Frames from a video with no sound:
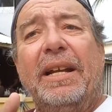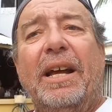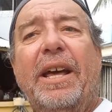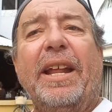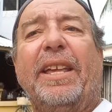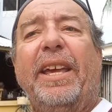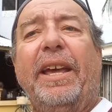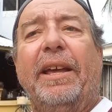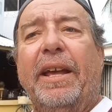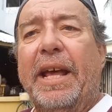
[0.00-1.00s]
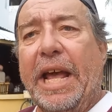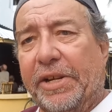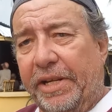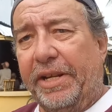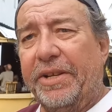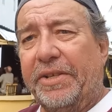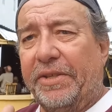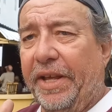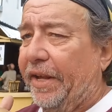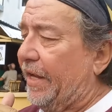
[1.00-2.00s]
I don't care, actually, because
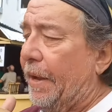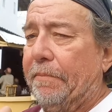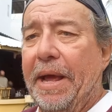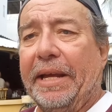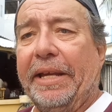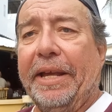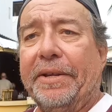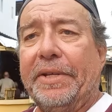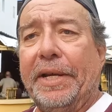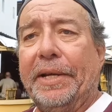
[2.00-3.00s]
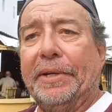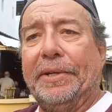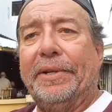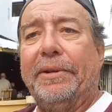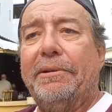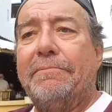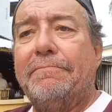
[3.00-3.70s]
they're comeback kings. Hey, good on